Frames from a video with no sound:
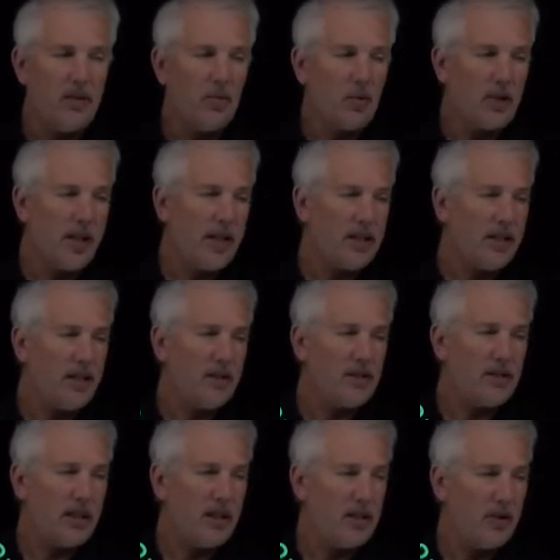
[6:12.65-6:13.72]
Well, KT
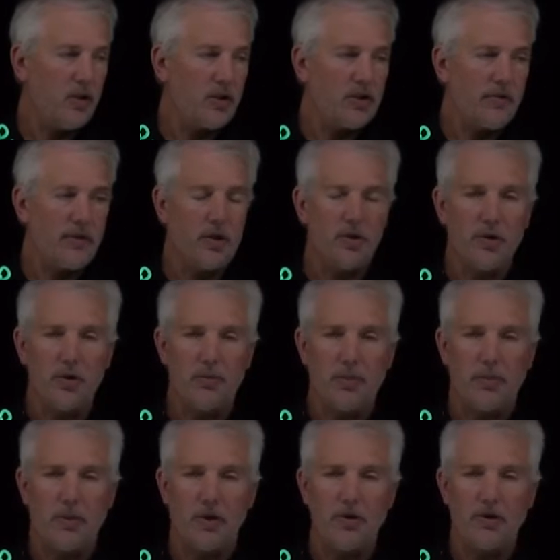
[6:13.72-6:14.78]
is in units of kilojoules per
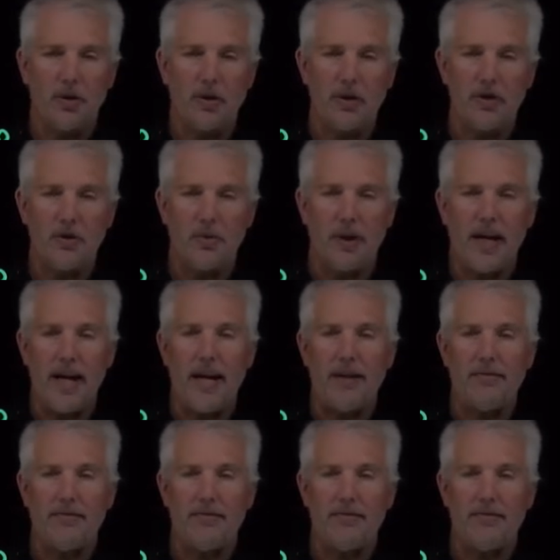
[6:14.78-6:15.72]
mole is only two and a half.